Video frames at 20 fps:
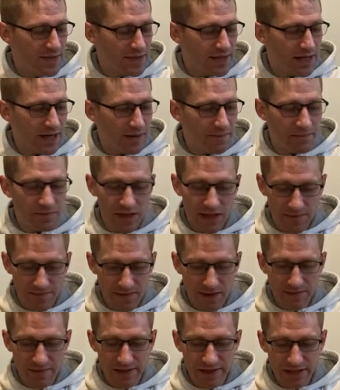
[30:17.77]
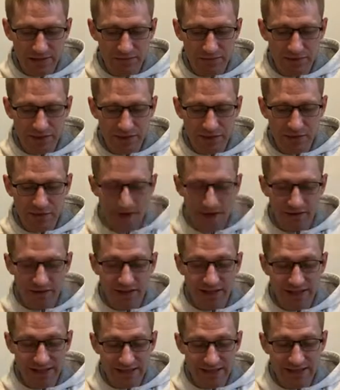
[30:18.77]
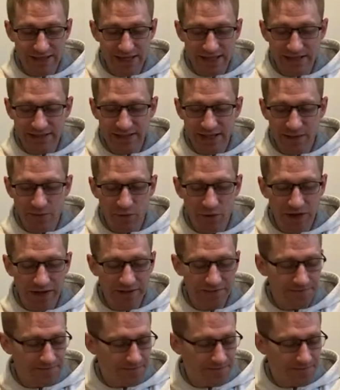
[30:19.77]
And maybe this particular mountain is that same way.